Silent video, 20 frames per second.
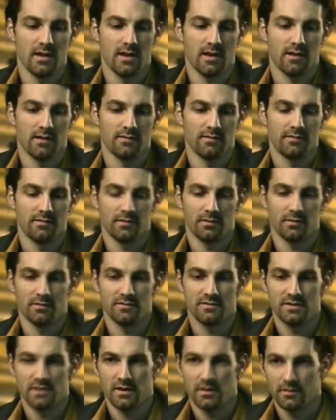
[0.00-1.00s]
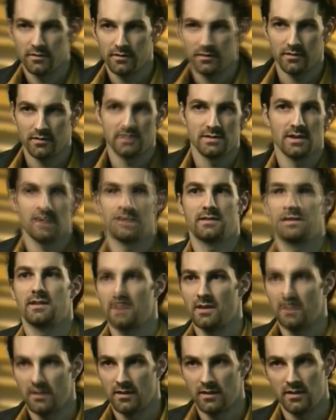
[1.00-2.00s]
have sort of shells that are ejecting
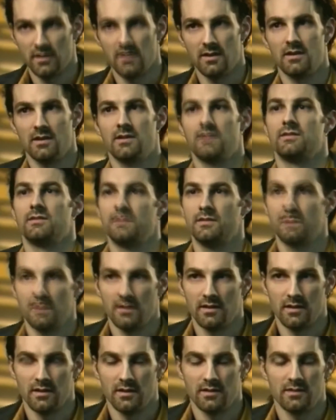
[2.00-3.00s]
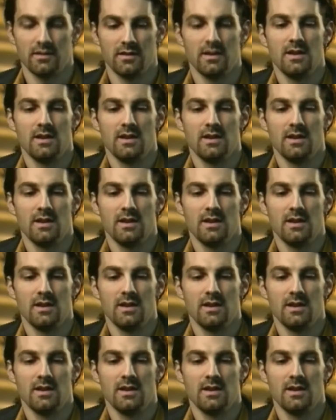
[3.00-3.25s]
out of the guns, and